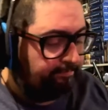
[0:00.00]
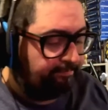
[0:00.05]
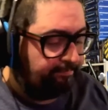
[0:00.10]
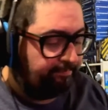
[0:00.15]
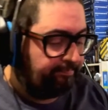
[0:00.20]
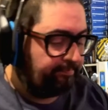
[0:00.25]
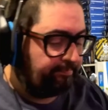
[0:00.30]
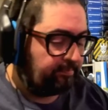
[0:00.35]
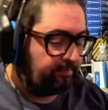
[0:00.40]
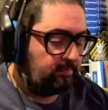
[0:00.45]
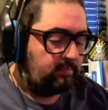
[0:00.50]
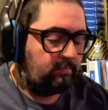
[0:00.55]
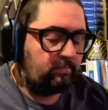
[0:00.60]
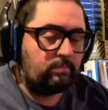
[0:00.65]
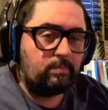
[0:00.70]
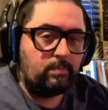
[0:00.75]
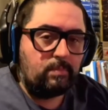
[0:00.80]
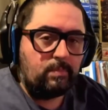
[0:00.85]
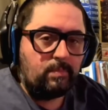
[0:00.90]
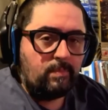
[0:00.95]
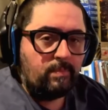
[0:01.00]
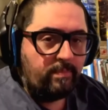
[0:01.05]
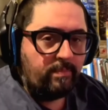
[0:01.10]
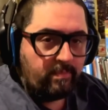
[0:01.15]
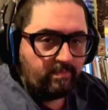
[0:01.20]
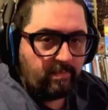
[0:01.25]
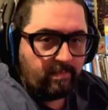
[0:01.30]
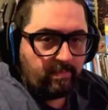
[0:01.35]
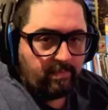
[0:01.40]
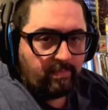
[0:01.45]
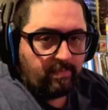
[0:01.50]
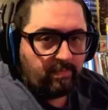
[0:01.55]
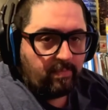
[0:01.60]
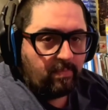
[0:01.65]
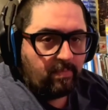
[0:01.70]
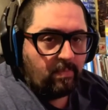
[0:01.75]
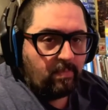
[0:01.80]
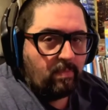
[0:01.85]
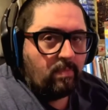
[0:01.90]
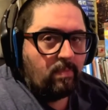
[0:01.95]
would it be?
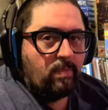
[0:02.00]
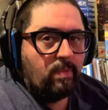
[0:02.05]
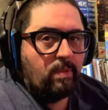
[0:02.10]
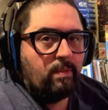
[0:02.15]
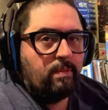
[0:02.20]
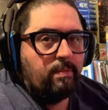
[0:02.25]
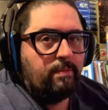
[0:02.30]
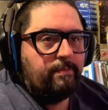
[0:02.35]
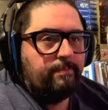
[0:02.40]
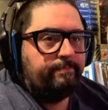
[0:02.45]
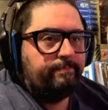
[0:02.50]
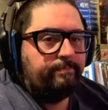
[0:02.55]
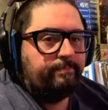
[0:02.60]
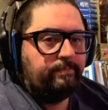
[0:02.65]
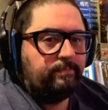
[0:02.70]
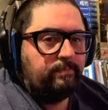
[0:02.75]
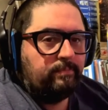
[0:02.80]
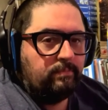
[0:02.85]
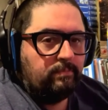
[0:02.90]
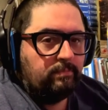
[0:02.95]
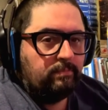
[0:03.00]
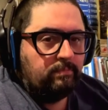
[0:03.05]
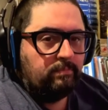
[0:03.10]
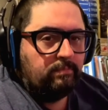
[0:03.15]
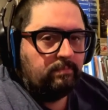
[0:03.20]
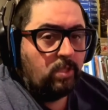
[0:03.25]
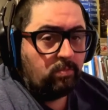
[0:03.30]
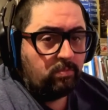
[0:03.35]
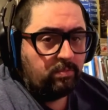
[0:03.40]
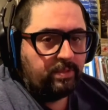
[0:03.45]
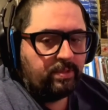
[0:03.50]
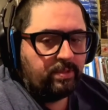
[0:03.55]
Sorry to interrupt there. How easy would it